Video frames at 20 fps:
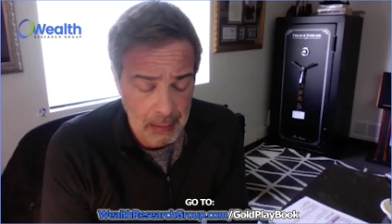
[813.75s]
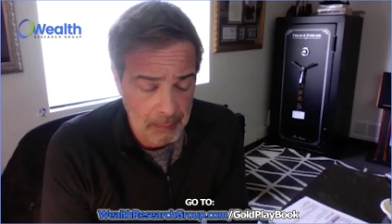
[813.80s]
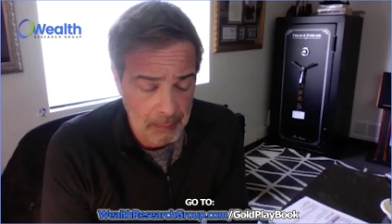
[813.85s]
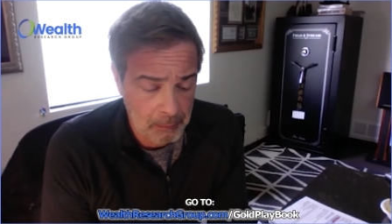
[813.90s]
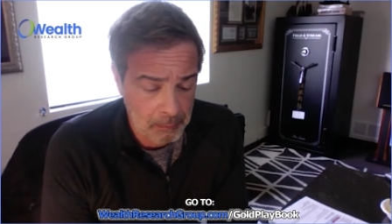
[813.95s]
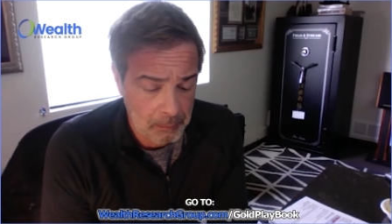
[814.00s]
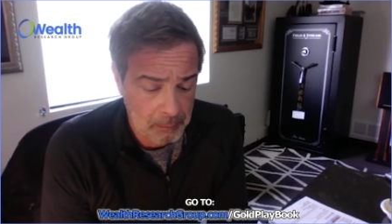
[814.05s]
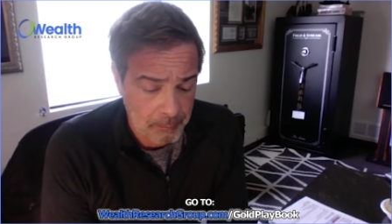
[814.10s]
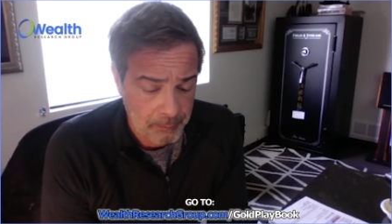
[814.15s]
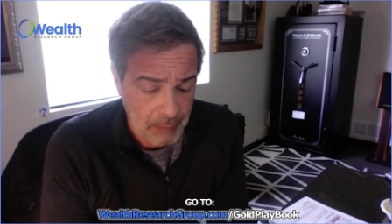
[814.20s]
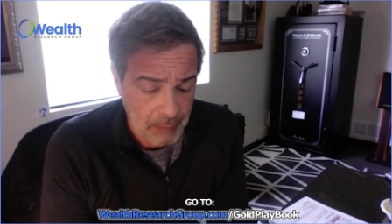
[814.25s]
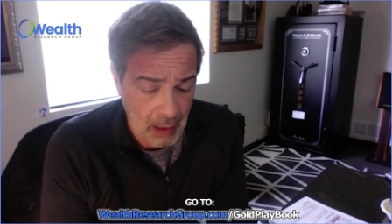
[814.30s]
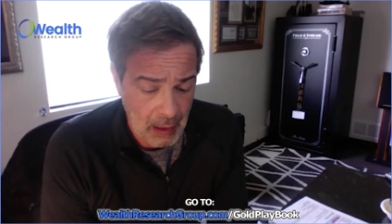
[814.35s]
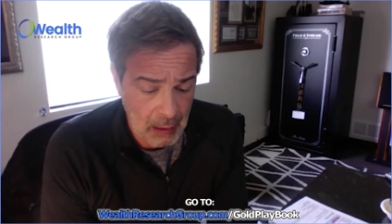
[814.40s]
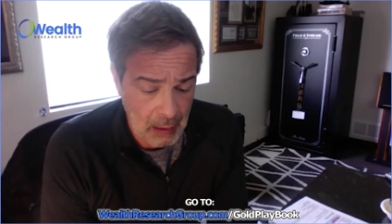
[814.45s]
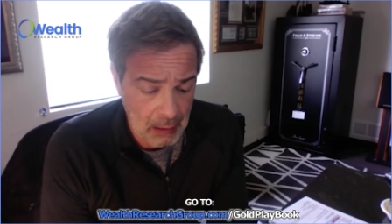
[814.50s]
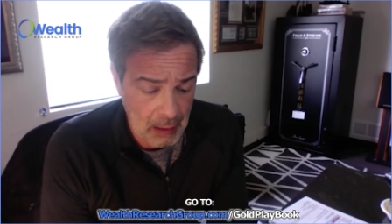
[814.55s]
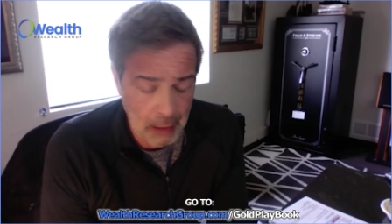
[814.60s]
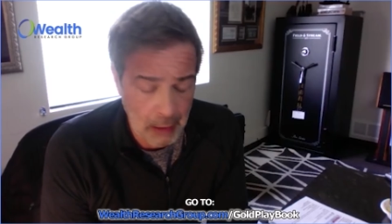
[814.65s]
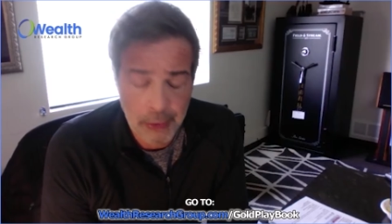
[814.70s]

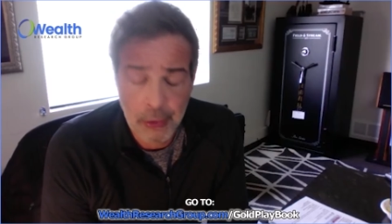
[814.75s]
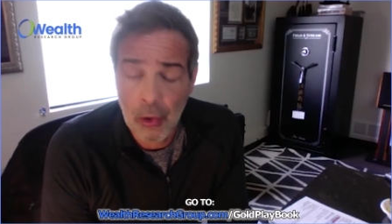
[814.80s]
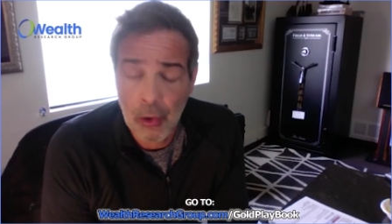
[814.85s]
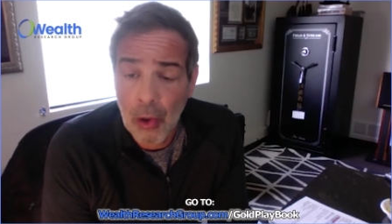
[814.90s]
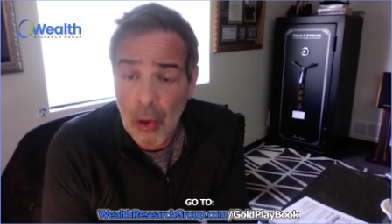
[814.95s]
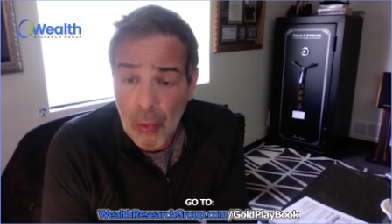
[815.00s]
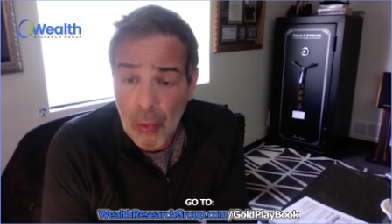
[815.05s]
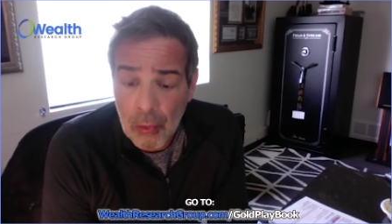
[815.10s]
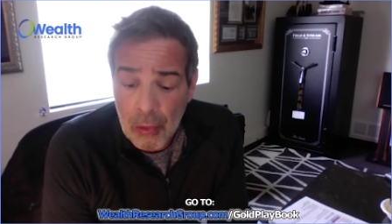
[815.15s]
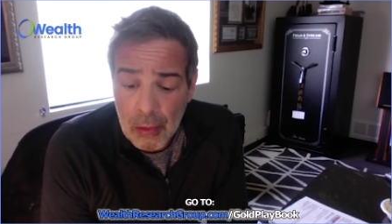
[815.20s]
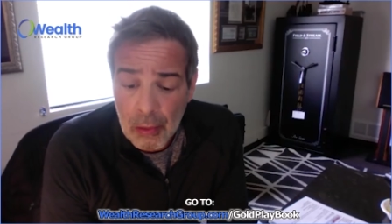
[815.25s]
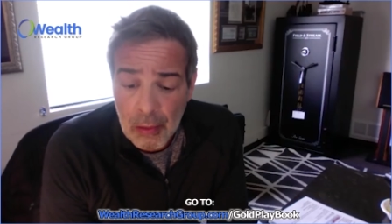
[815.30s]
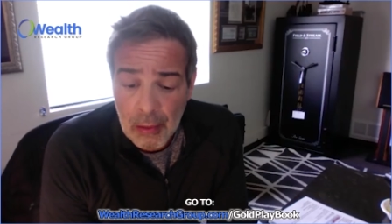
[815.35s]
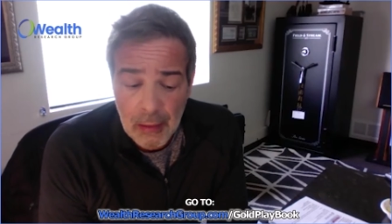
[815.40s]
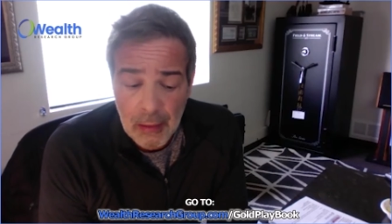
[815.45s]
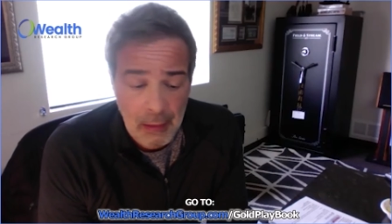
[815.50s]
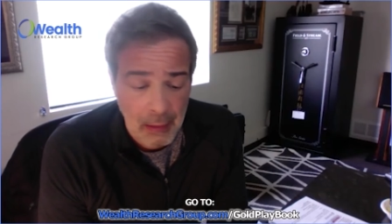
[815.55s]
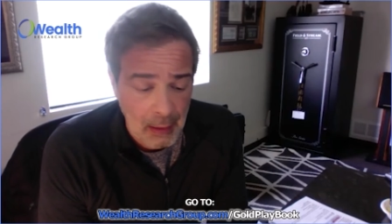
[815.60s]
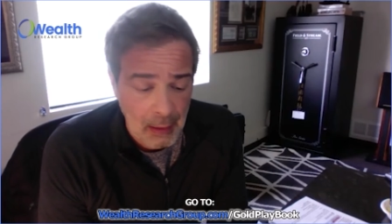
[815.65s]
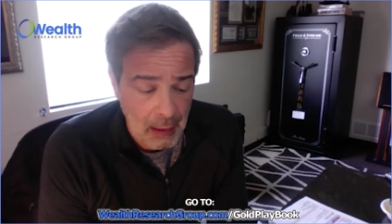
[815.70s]
euro.
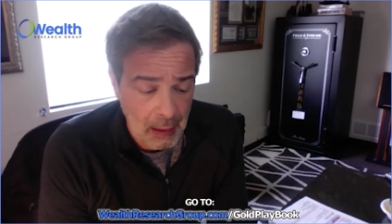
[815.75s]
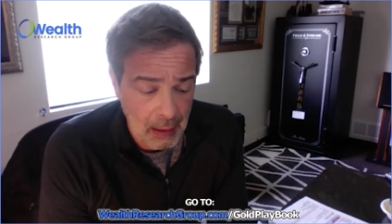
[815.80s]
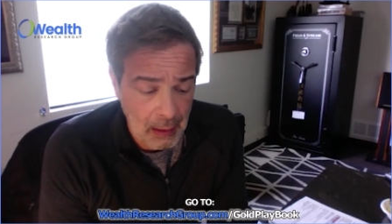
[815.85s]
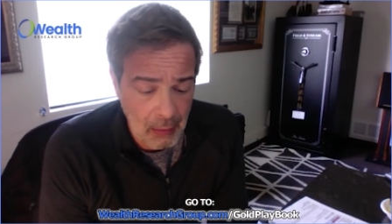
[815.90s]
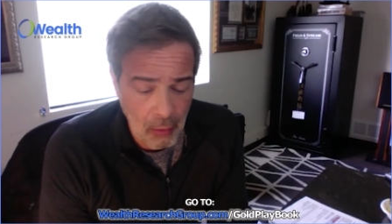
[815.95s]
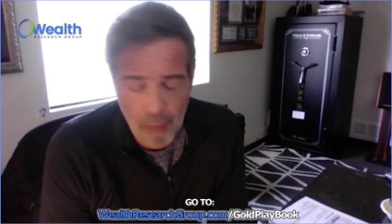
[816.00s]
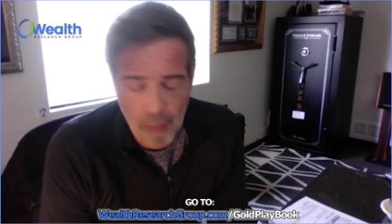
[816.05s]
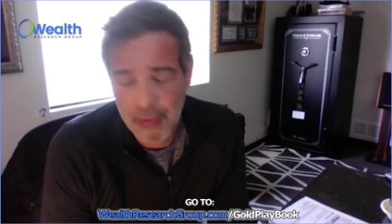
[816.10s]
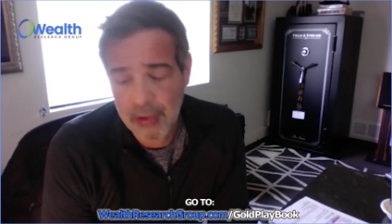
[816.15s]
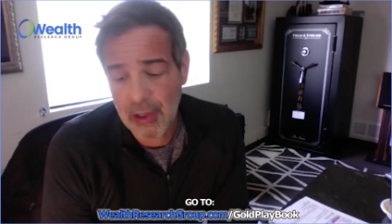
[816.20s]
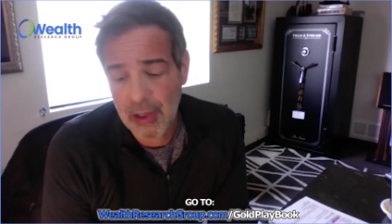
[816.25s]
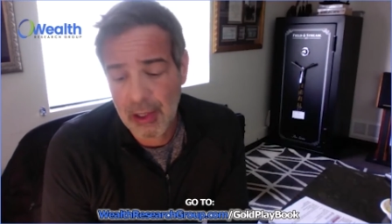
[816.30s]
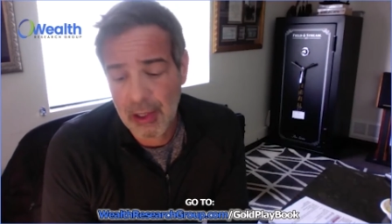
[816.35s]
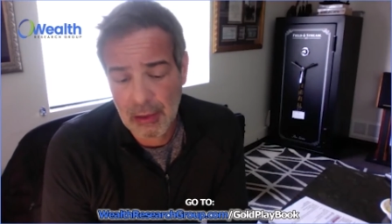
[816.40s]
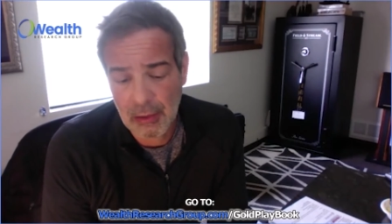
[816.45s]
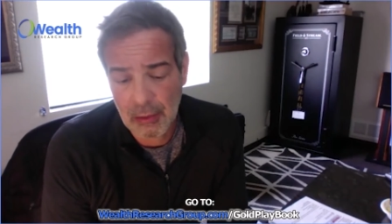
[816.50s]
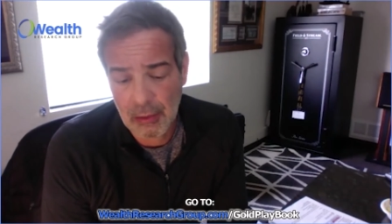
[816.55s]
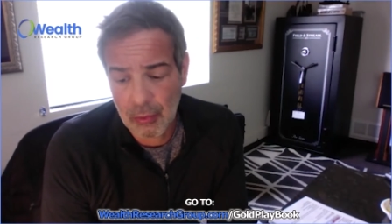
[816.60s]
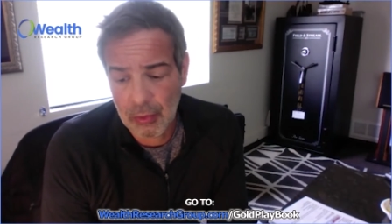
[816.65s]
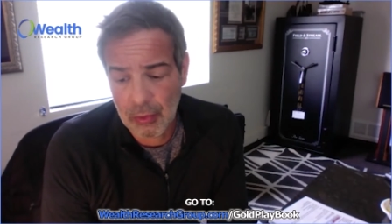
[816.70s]

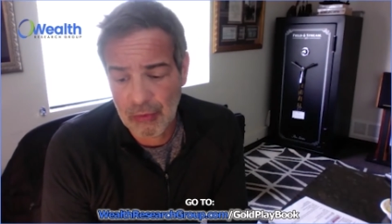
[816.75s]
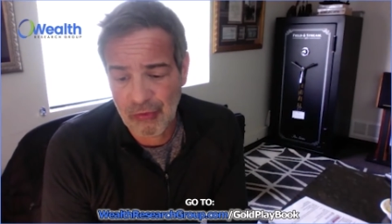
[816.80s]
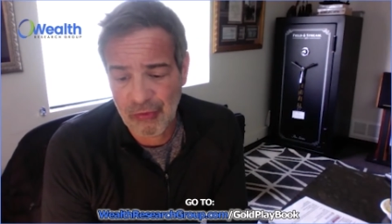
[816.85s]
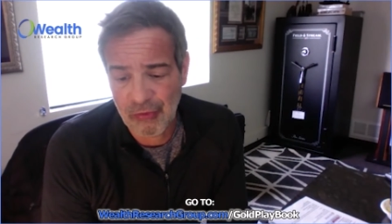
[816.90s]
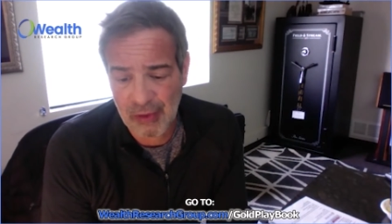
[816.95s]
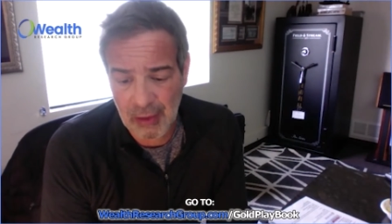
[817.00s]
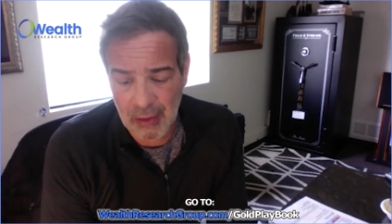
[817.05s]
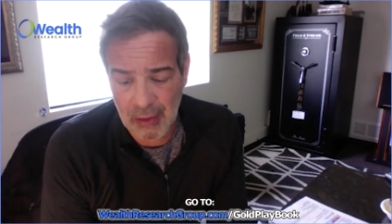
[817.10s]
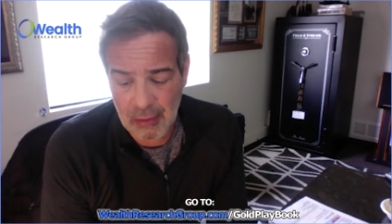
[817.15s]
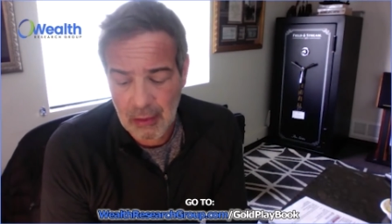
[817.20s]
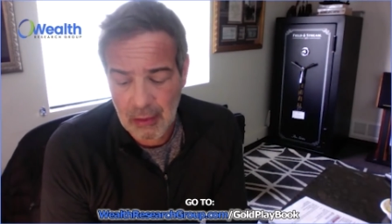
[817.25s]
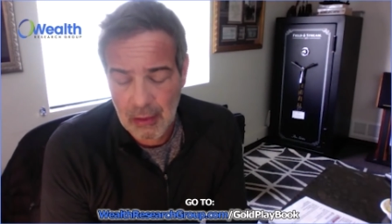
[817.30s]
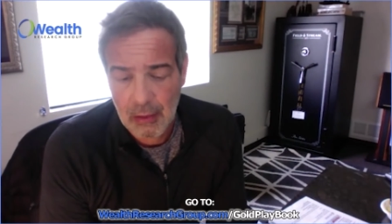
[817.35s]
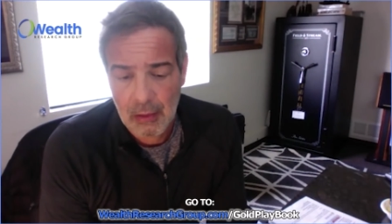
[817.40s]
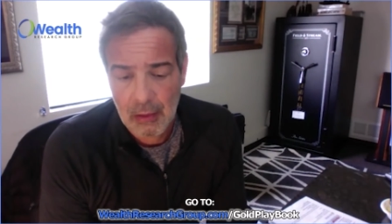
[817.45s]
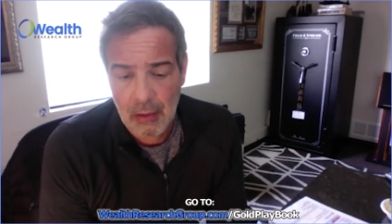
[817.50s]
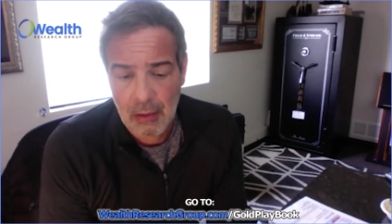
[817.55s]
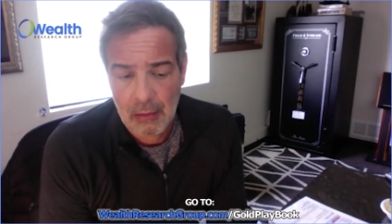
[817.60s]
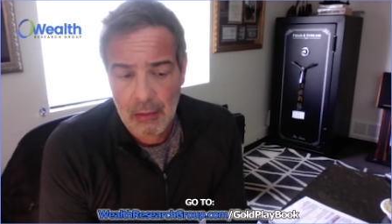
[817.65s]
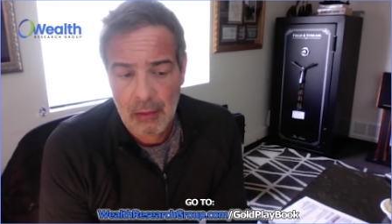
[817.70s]
Overnight, you would
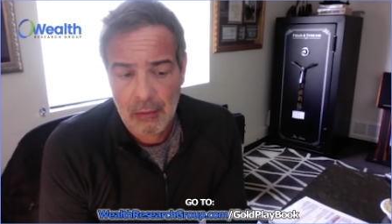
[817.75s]
see